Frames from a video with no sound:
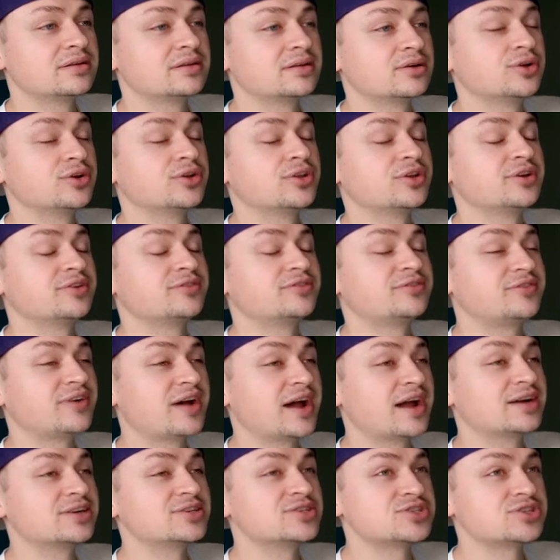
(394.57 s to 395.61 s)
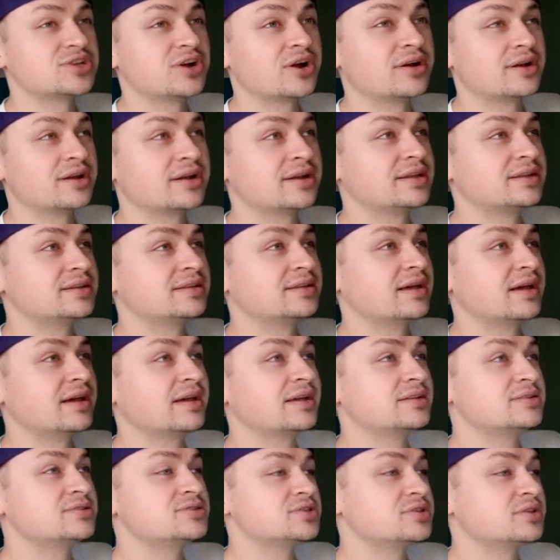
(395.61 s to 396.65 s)
or the fire started in the
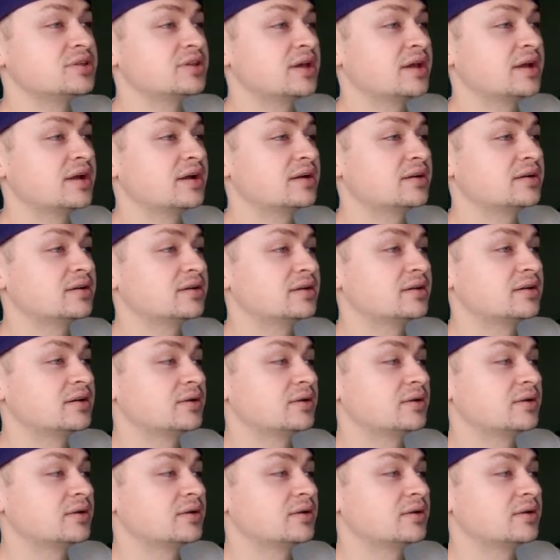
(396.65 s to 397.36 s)
engine there.